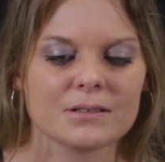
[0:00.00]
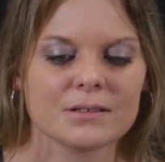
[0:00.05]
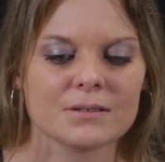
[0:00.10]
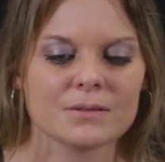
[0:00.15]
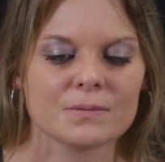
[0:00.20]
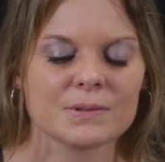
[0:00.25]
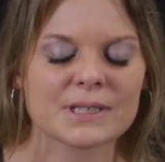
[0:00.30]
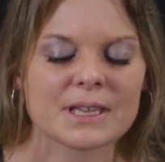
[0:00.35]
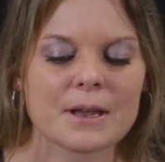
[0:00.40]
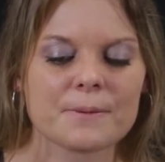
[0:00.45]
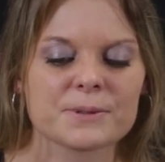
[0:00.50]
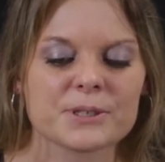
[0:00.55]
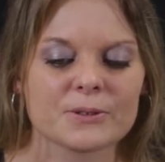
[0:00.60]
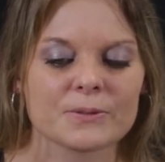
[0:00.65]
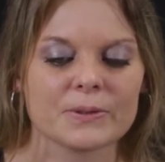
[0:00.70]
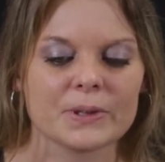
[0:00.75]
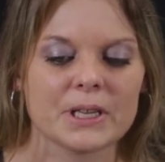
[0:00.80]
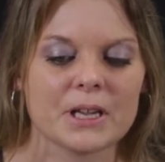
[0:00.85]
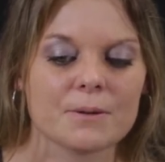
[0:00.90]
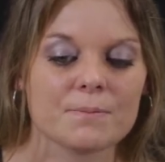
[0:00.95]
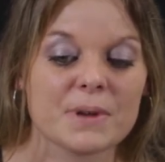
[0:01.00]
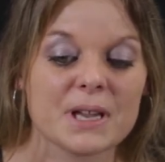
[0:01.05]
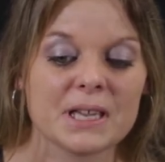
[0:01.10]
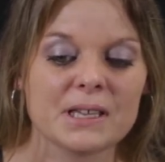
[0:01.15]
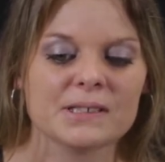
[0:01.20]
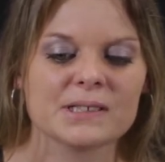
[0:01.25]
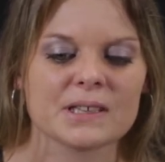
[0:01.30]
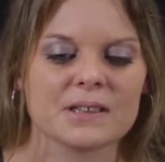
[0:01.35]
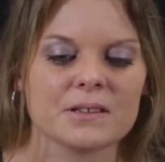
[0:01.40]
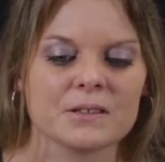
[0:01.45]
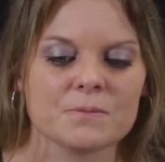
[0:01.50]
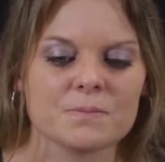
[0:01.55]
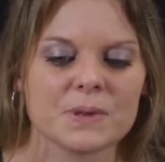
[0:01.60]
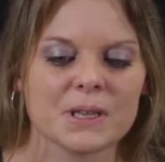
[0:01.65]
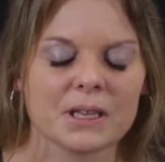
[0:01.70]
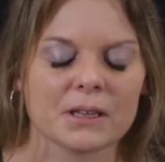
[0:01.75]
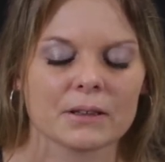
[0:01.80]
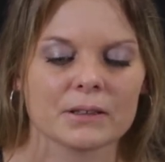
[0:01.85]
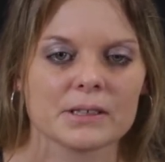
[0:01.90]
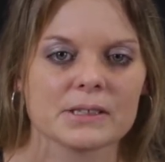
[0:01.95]
it was absolutely amazing
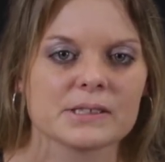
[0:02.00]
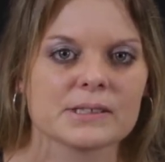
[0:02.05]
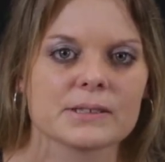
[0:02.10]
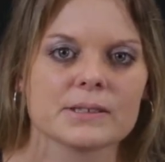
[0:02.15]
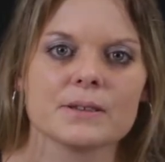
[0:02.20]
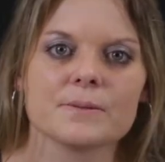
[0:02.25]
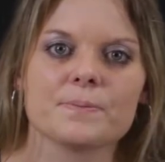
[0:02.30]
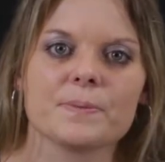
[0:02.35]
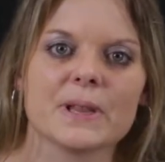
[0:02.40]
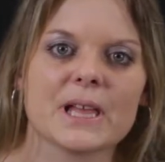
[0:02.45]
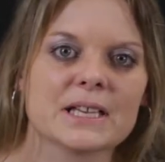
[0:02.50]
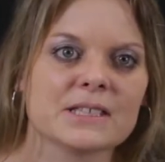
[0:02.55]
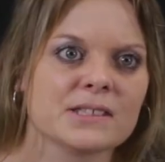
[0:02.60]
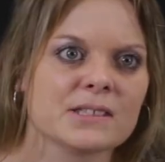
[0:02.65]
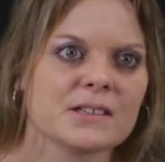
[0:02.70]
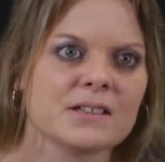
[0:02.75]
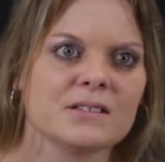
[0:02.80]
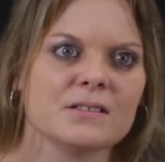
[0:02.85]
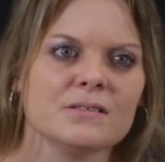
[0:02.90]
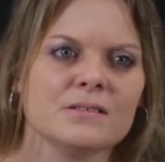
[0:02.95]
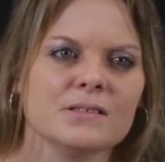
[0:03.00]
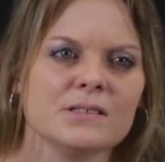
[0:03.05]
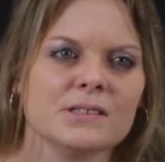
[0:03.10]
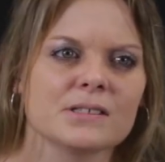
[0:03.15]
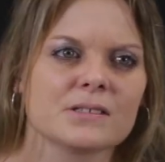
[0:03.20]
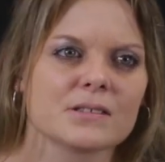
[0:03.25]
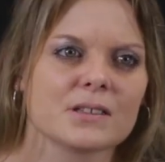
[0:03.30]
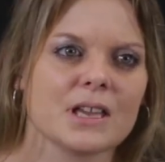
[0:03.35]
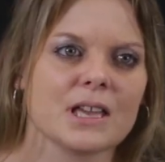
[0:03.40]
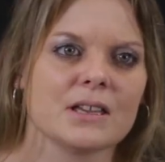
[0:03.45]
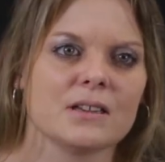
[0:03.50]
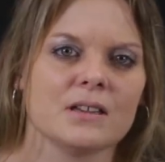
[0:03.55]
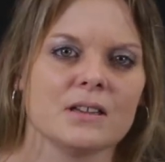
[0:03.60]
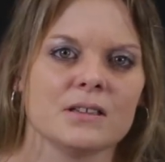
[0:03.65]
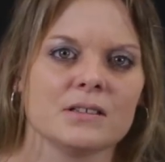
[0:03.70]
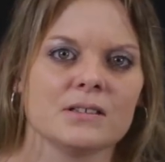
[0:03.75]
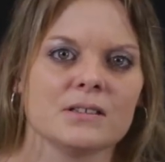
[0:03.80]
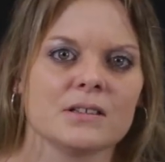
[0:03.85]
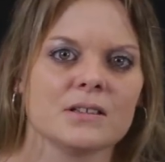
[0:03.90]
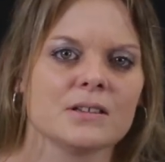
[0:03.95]
because the blessings
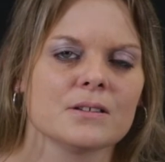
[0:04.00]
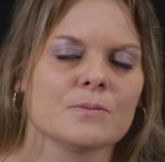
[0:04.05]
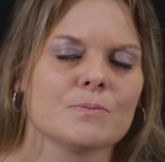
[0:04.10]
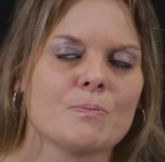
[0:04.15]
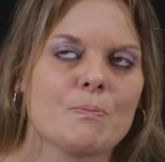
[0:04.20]
and